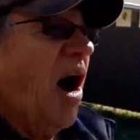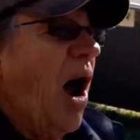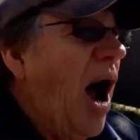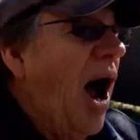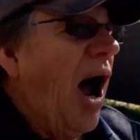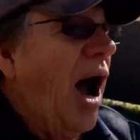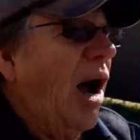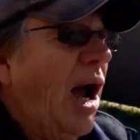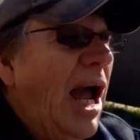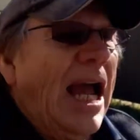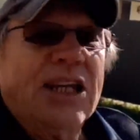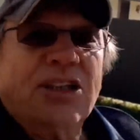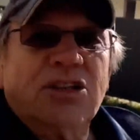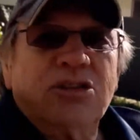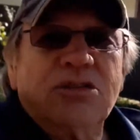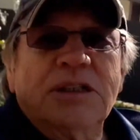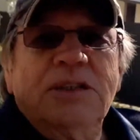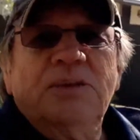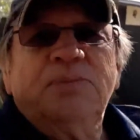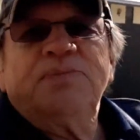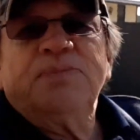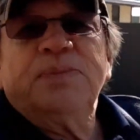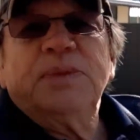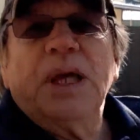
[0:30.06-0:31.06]

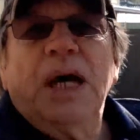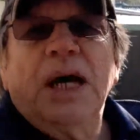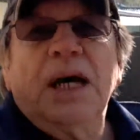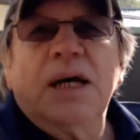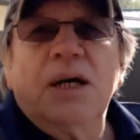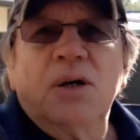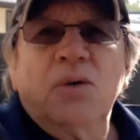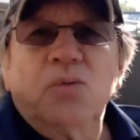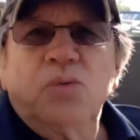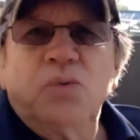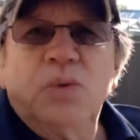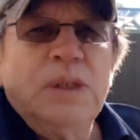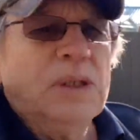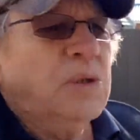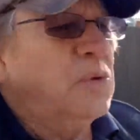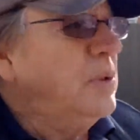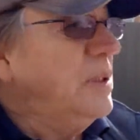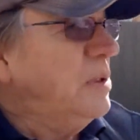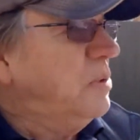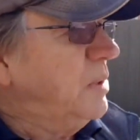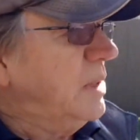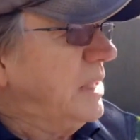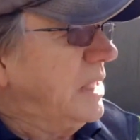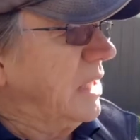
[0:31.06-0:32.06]
Actually, where
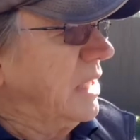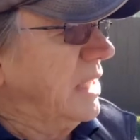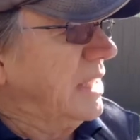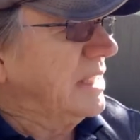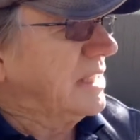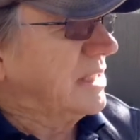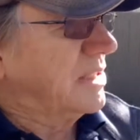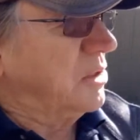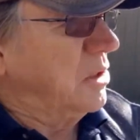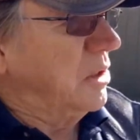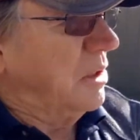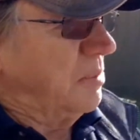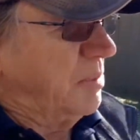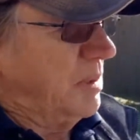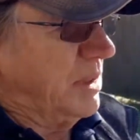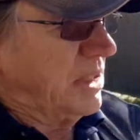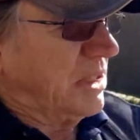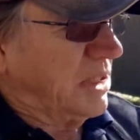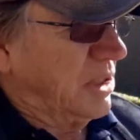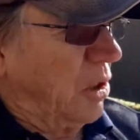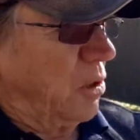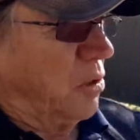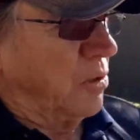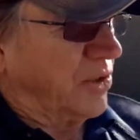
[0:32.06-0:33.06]
we went last time was
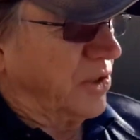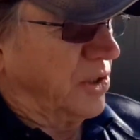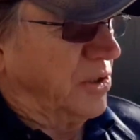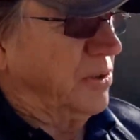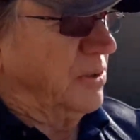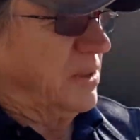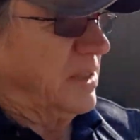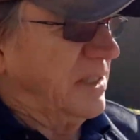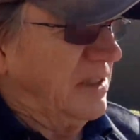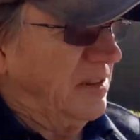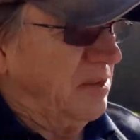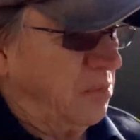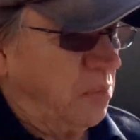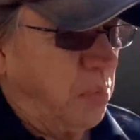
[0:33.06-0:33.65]
an alternative